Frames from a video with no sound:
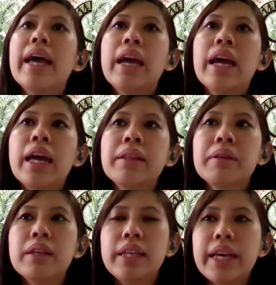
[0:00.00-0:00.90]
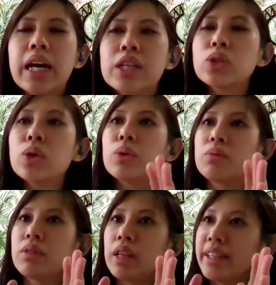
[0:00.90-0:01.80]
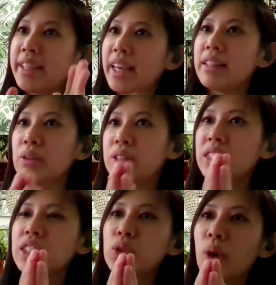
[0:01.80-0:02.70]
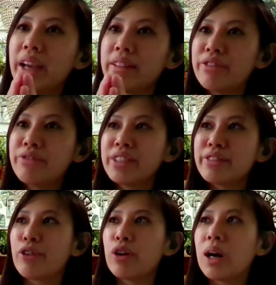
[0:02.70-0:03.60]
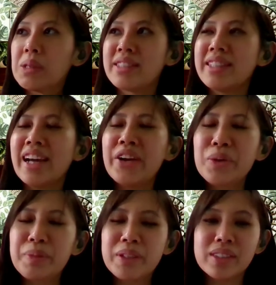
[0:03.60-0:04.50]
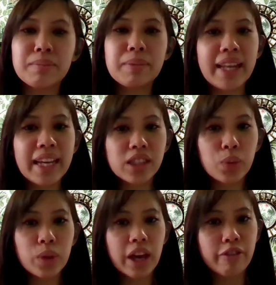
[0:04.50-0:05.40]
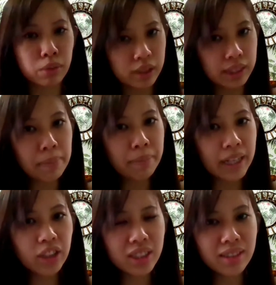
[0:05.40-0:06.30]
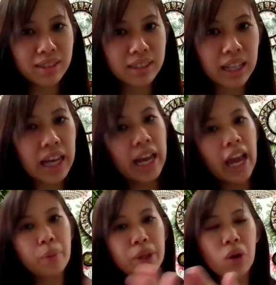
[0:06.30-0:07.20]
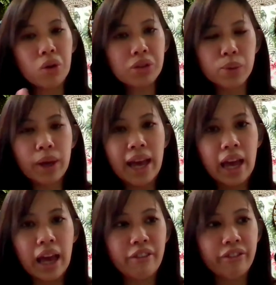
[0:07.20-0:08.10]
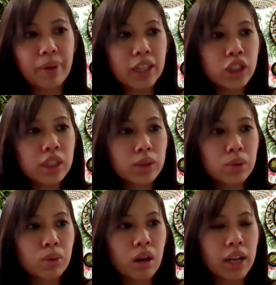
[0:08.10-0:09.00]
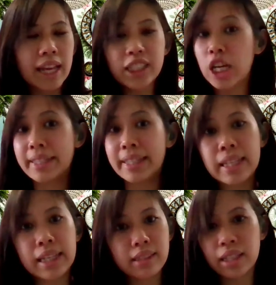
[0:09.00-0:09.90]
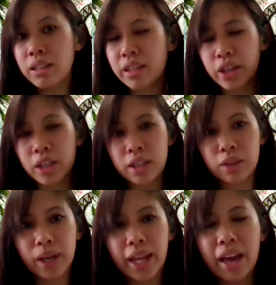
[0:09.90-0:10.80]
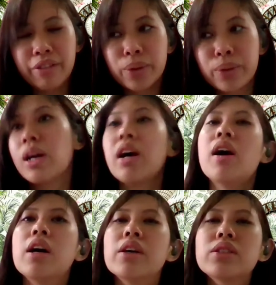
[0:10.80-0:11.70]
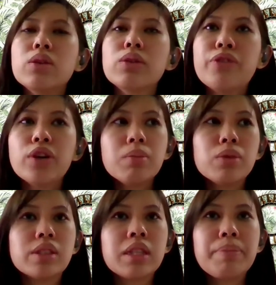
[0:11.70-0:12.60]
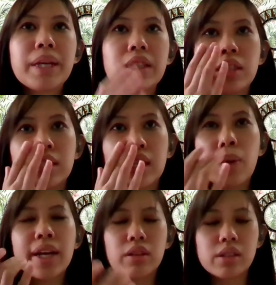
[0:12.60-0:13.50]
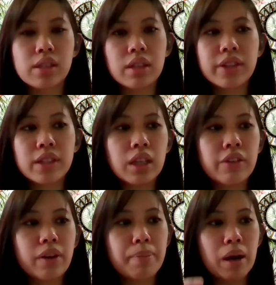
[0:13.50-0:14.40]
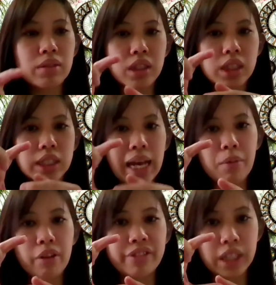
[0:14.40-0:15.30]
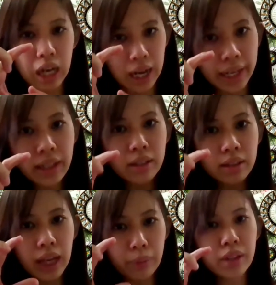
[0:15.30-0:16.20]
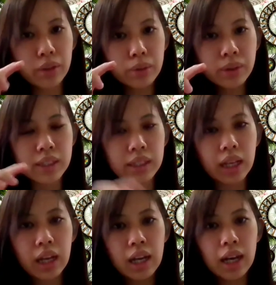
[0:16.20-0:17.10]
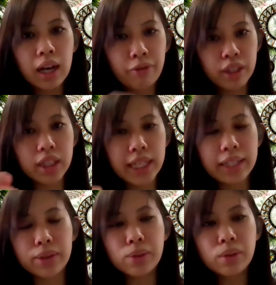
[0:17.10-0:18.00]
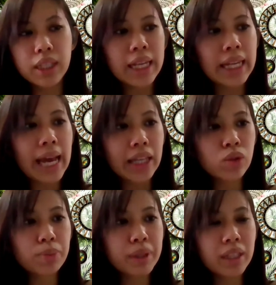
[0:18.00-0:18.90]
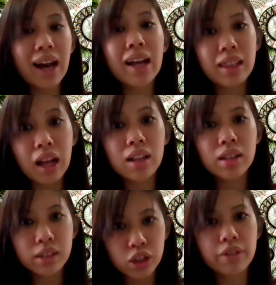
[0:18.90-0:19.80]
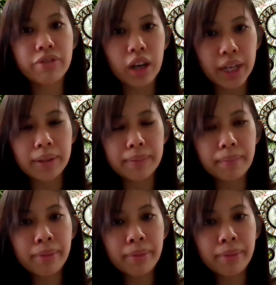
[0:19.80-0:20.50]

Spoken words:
And yeah, so again, now this is quite different for our scenario because in Malaysia, we have Muslim patients and we also have patients who are like Chinese, Indian, what have you. So for the Muslim patients, they're quite conservative about the type of dye that we use for the tattoos, and it has to be halal certified.